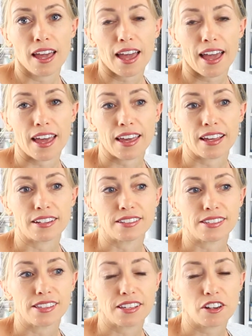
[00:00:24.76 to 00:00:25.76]

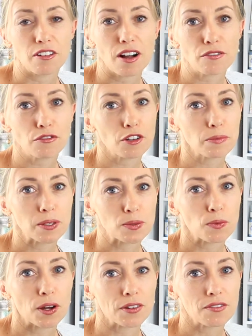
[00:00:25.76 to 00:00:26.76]
and the craft room
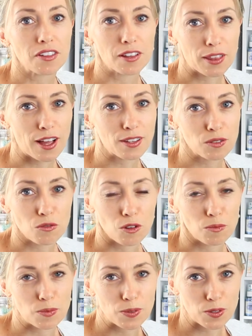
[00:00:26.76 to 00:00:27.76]
is one of the last
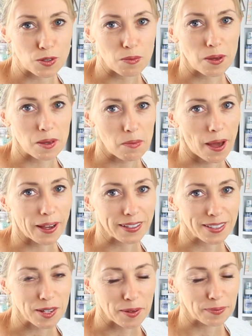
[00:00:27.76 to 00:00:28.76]
rooms to be
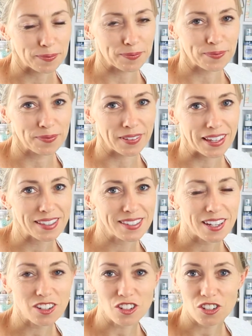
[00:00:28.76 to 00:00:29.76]
packed up. It's
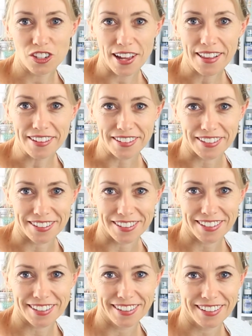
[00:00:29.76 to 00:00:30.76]
such a
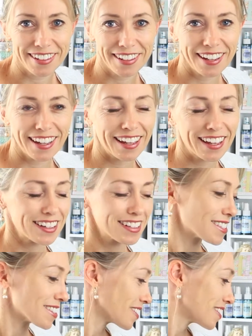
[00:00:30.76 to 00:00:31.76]
challenge.
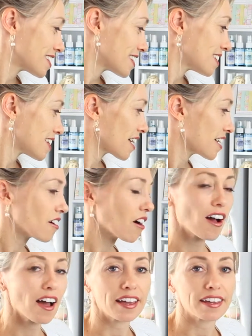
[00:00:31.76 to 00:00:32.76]
So today
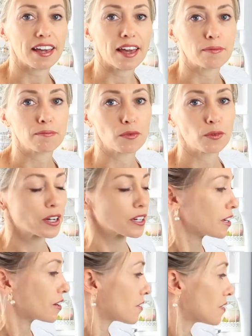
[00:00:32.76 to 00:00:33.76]
I am
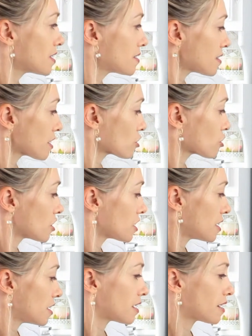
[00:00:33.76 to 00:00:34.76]
working on this section
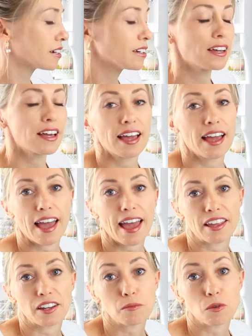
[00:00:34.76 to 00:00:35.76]
here,
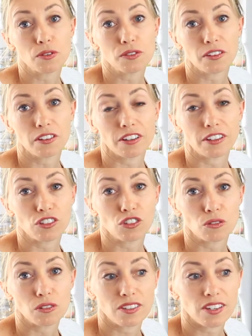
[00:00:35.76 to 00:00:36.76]
and I'm also going
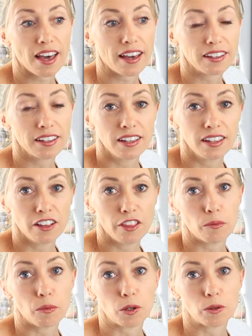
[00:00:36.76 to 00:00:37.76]
to attack
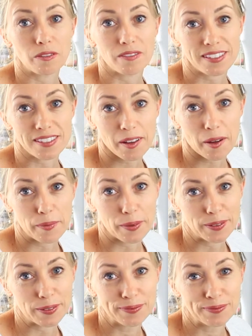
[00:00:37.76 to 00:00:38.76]
the bottom of this
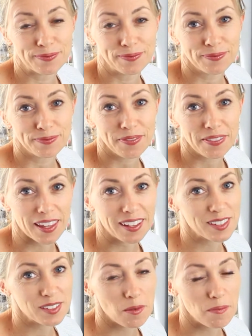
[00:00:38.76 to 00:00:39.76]
cupboard.
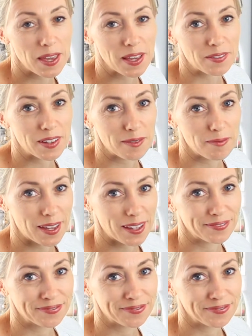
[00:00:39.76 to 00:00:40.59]
Thanks for being with me.